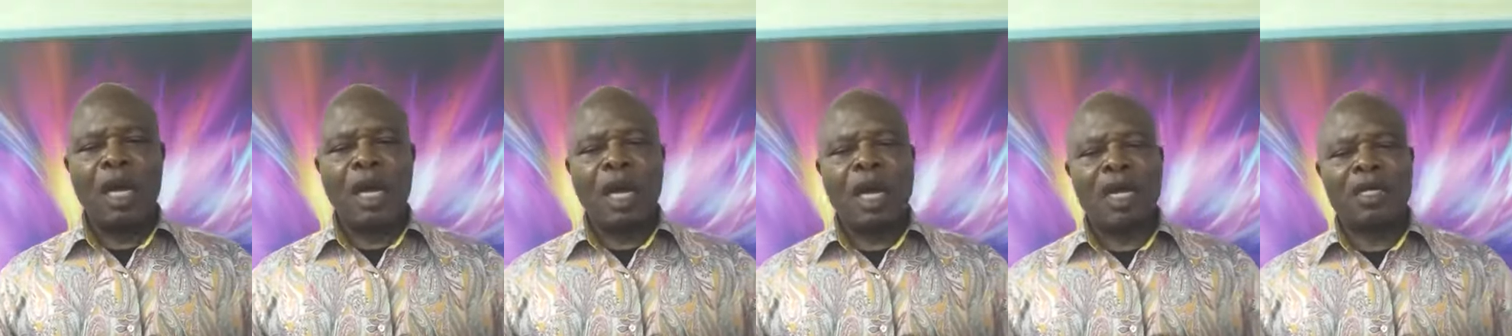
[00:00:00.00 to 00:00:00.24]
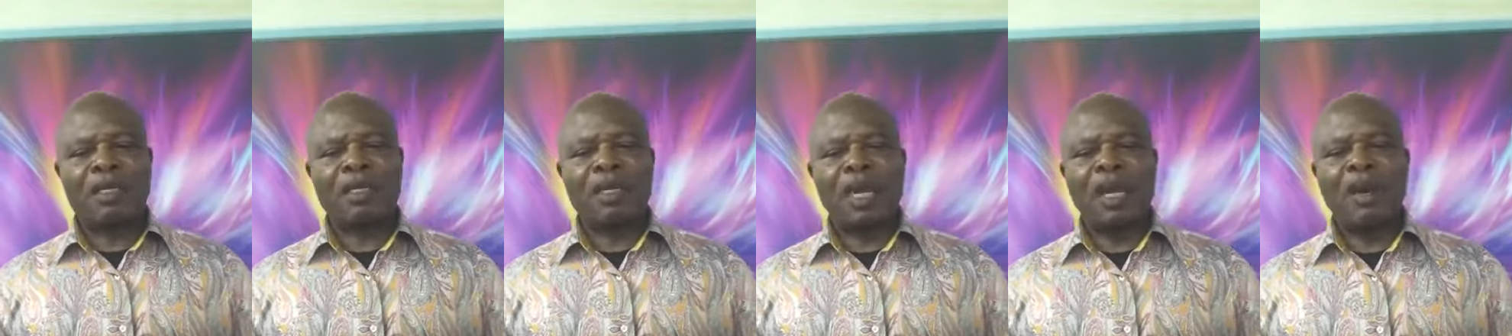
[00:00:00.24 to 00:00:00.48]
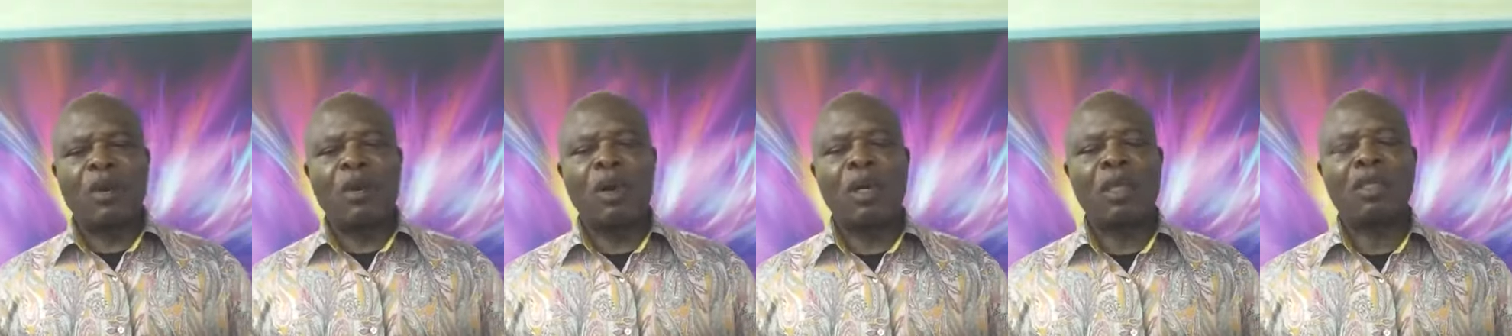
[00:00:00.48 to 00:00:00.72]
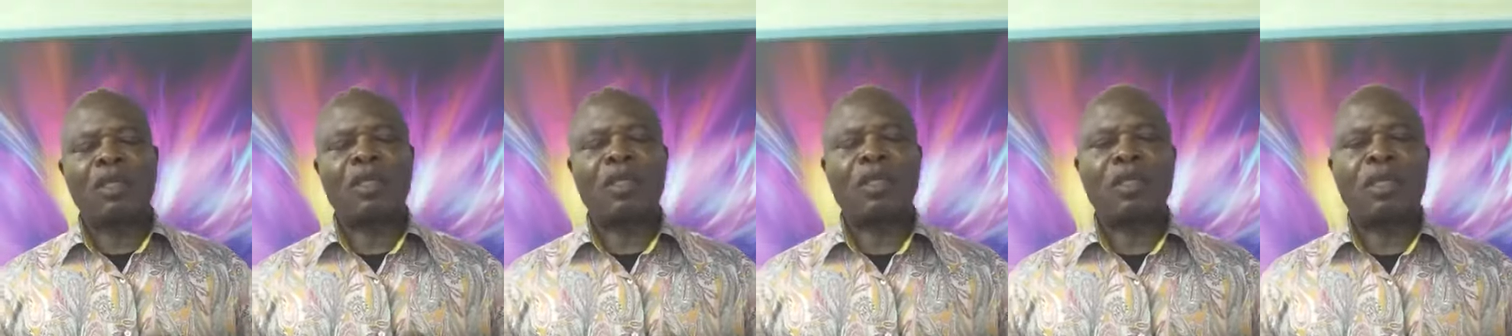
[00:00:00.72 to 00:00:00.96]
As I
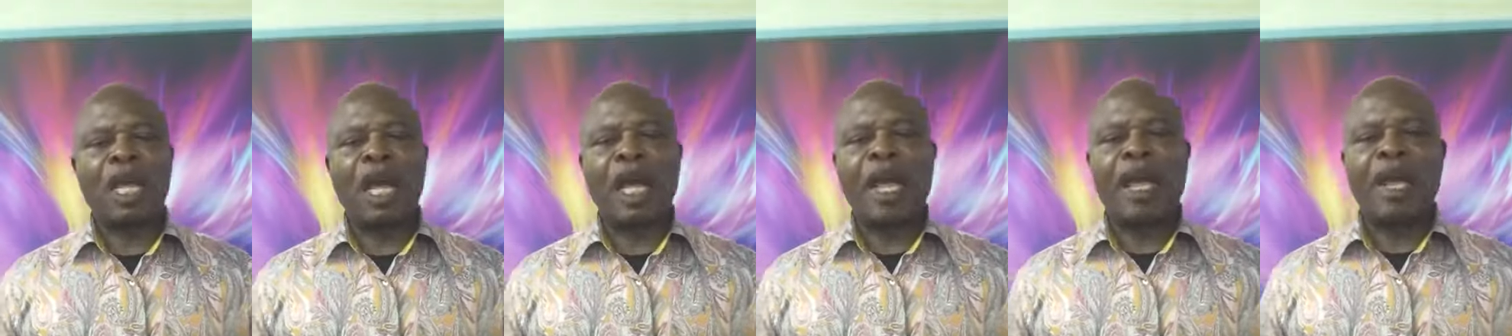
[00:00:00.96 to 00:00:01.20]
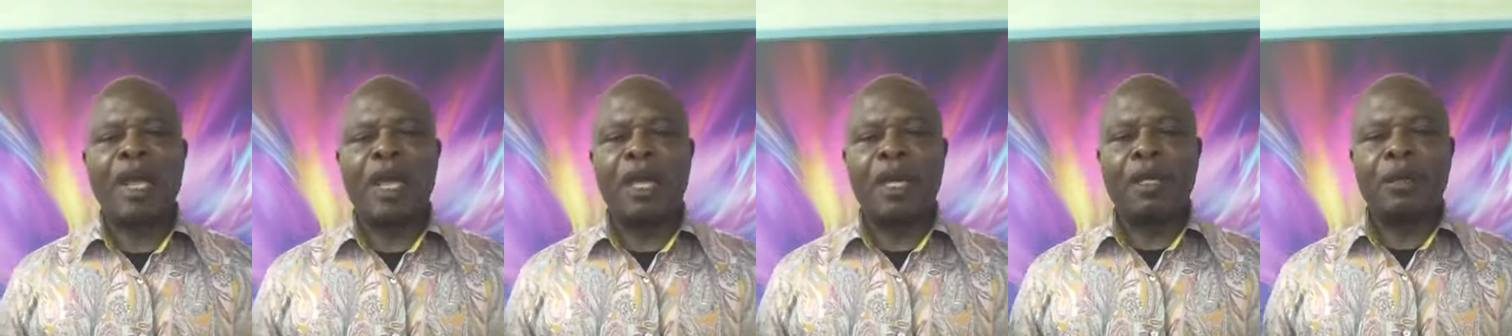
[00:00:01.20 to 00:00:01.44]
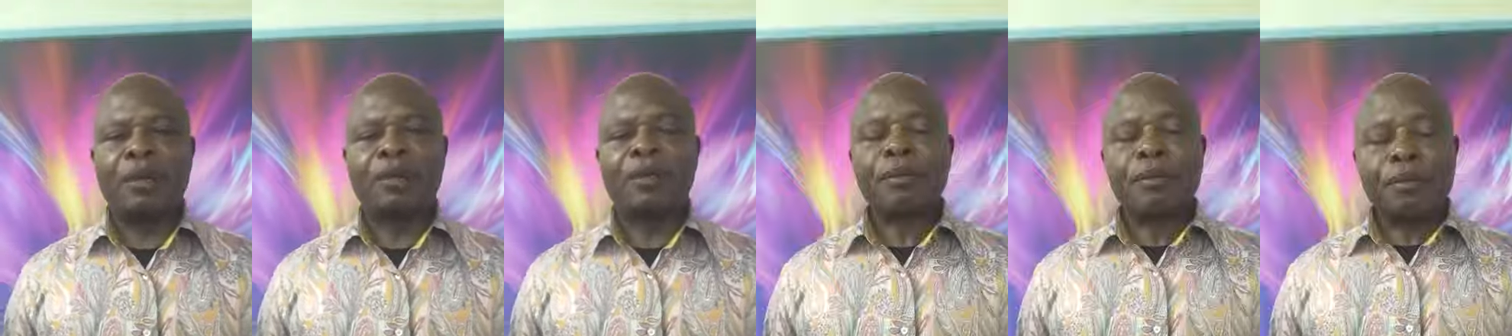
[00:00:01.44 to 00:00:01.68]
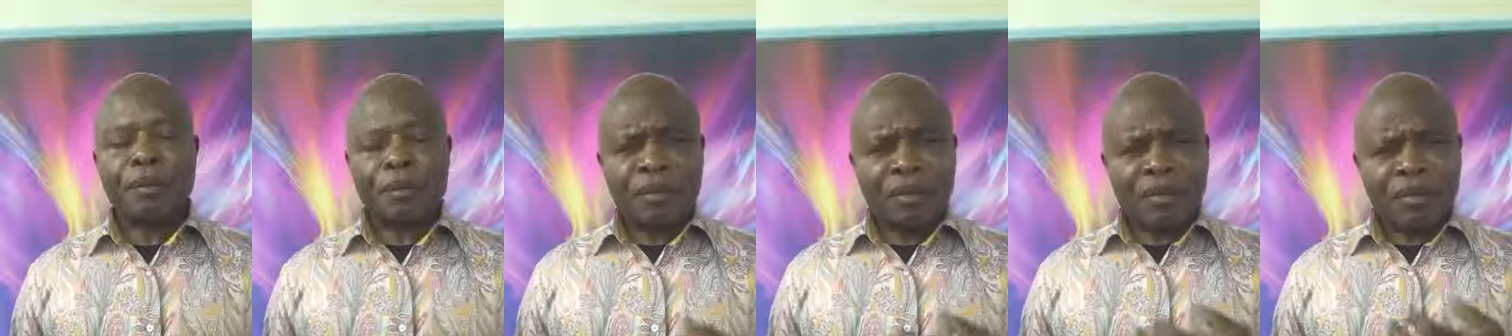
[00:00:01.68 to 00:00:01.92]
was
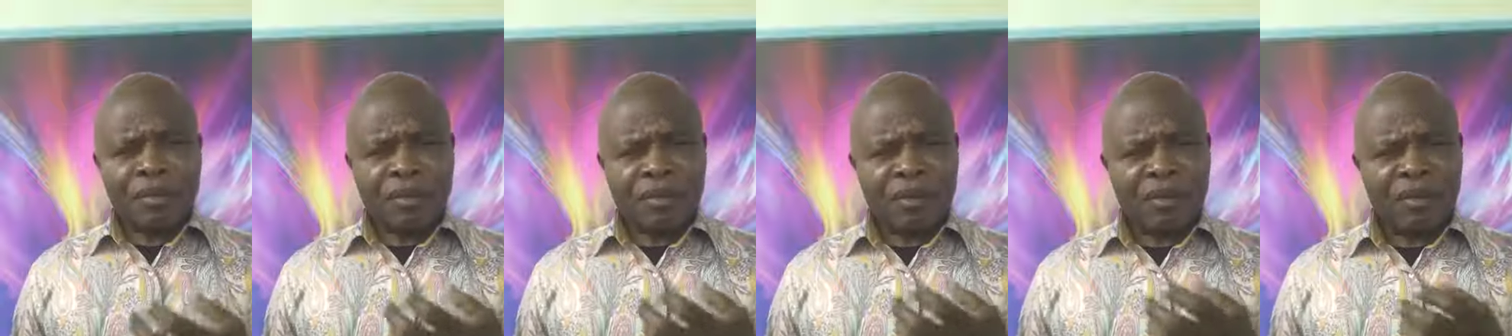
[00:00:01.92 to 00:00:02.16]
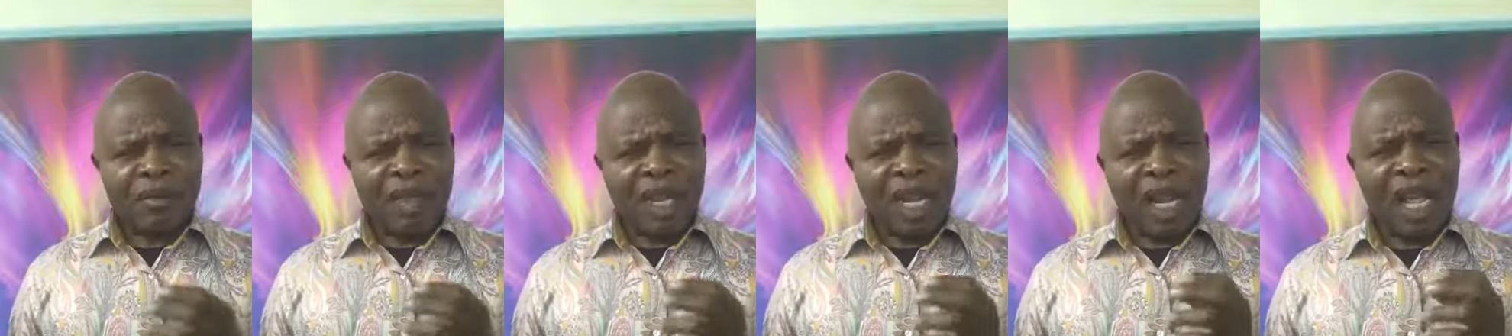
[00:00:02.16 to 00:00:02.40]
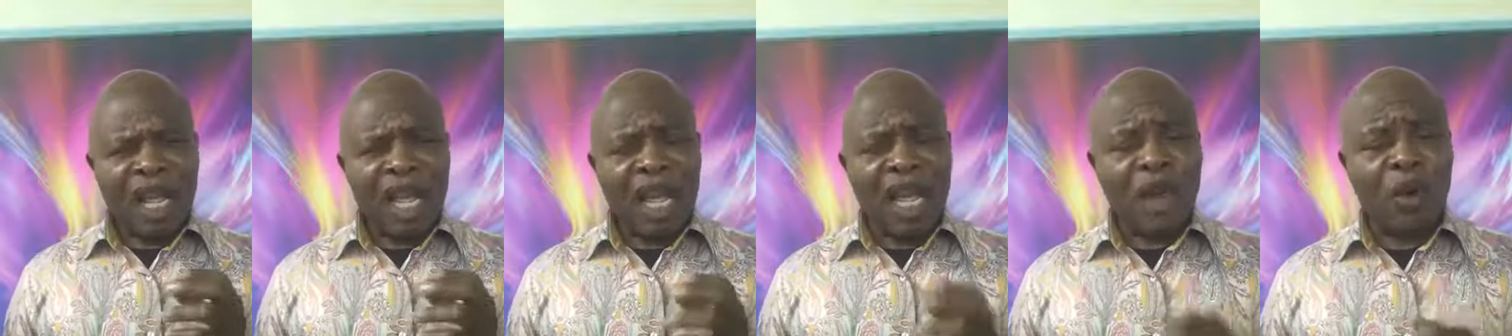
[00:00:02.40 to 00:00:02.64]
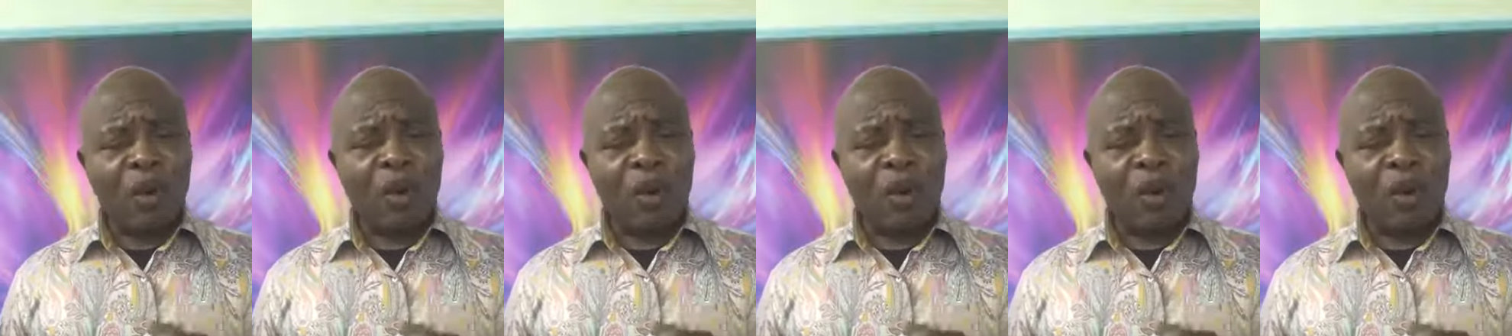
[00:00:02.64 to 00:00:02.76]
saying, I